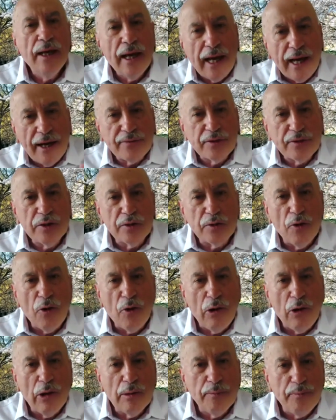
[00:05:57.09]
After
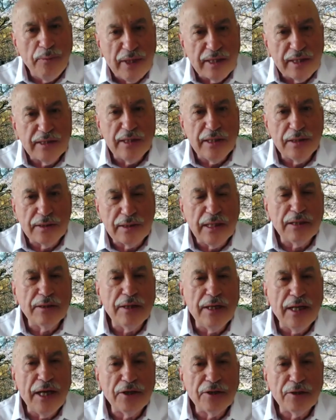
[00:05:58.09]
all,
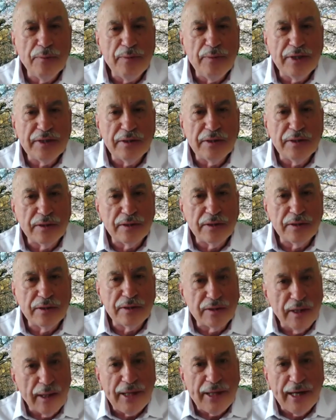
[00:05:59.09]
international business is an
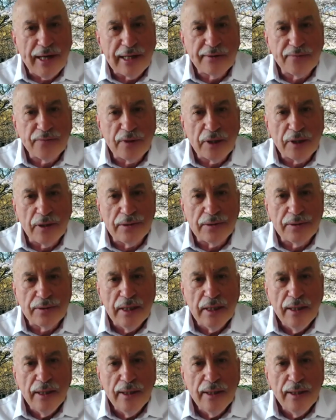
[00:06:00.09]
applied field,